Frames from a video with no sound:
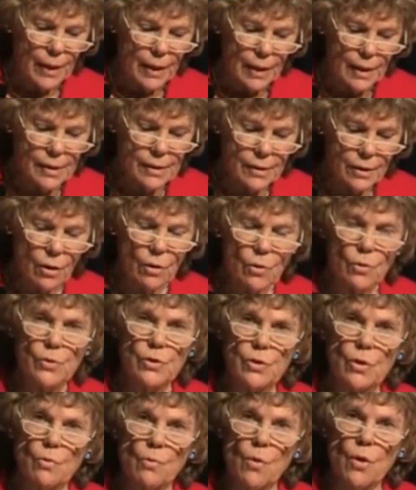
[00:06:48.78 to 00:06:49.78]
is
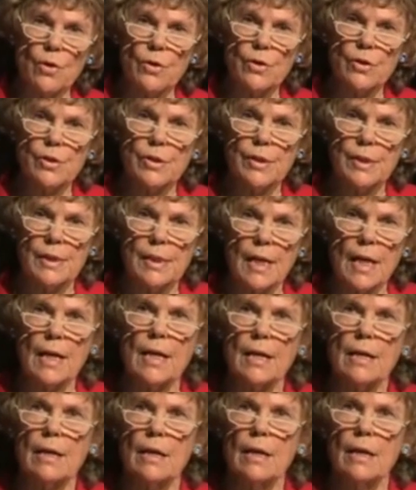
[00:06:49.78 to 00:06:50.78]
those who want to
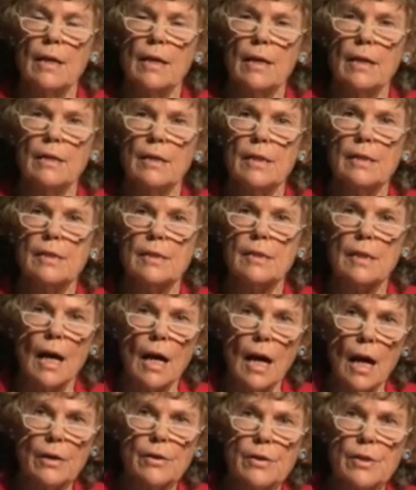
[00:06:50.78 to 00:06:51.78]
stay in
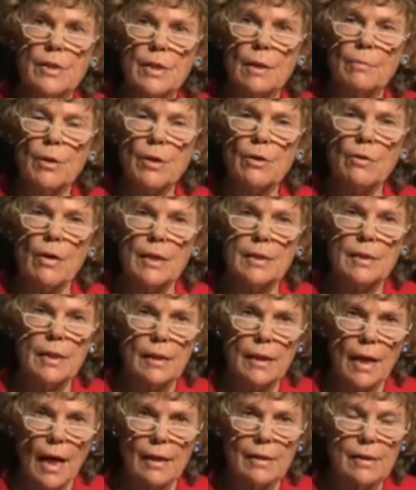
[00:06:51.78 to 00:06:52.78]
this
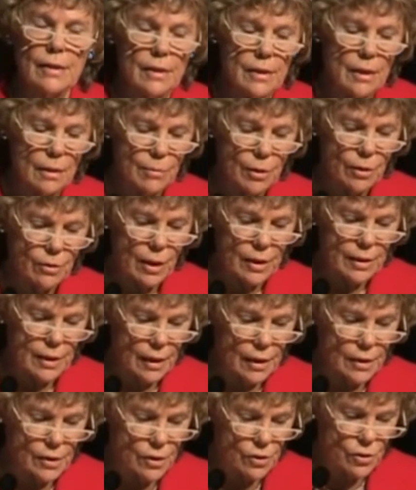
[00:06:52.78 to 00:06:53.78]
undemocratic, anti-democratic
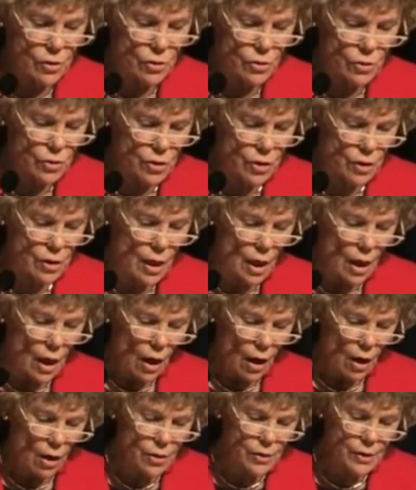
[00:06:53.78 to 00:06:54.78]
institution
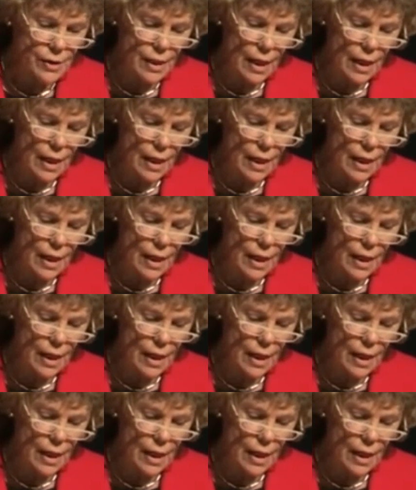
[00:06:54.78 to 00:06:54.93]
are